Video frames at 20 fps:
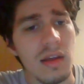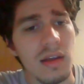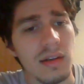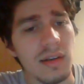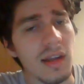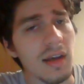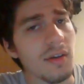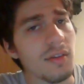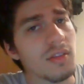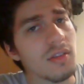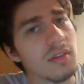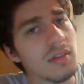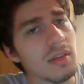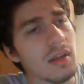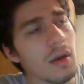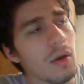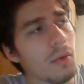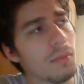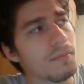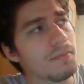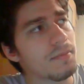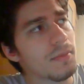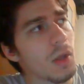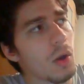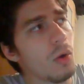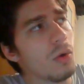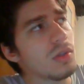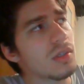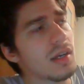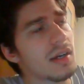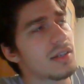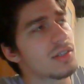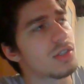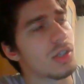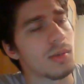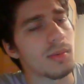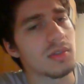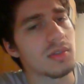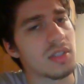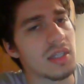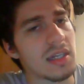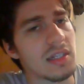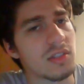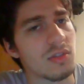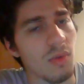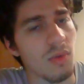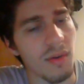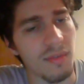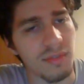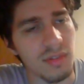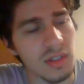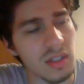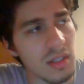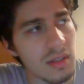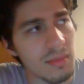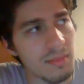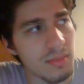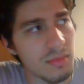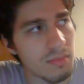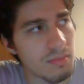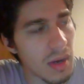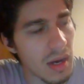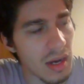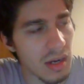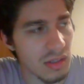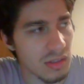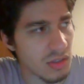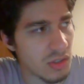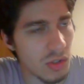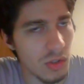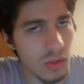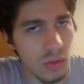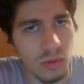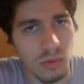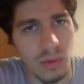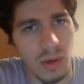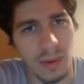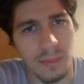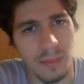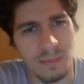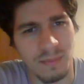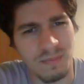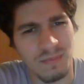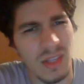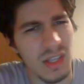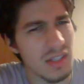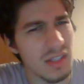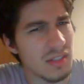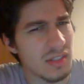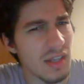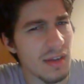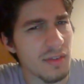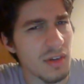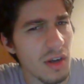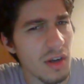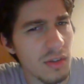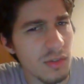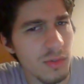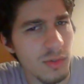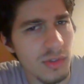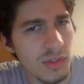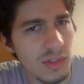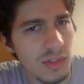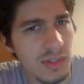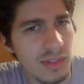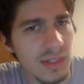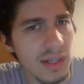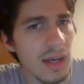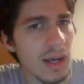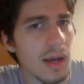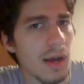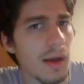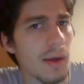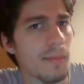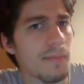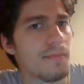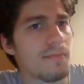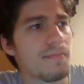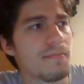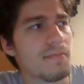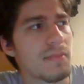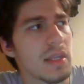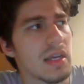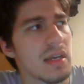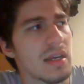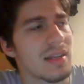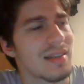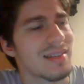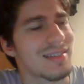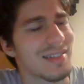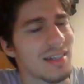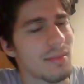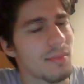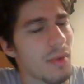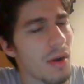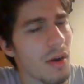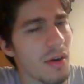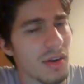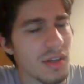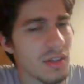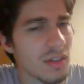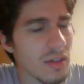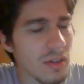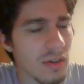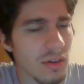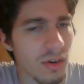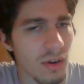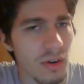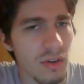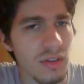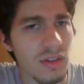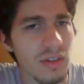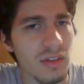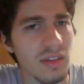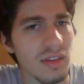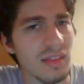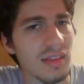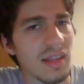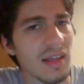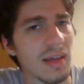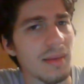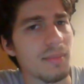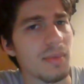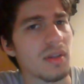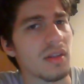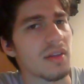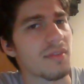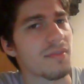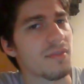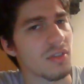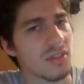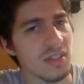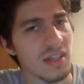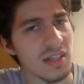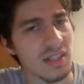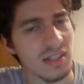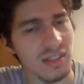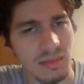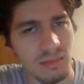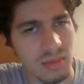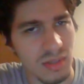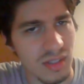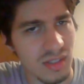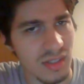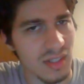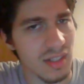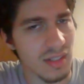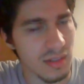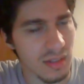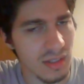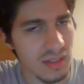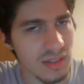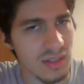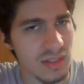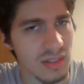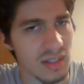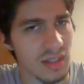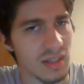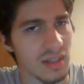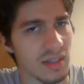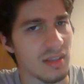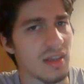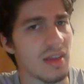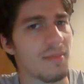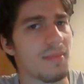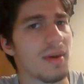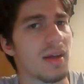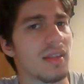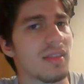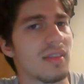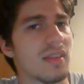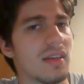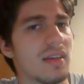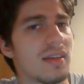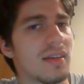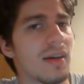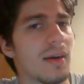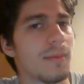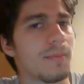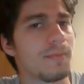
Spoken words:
Now, Old High German dates roughly back to 700s. Some argue a little earlier than that, but for sake of simplicity, let's keep out the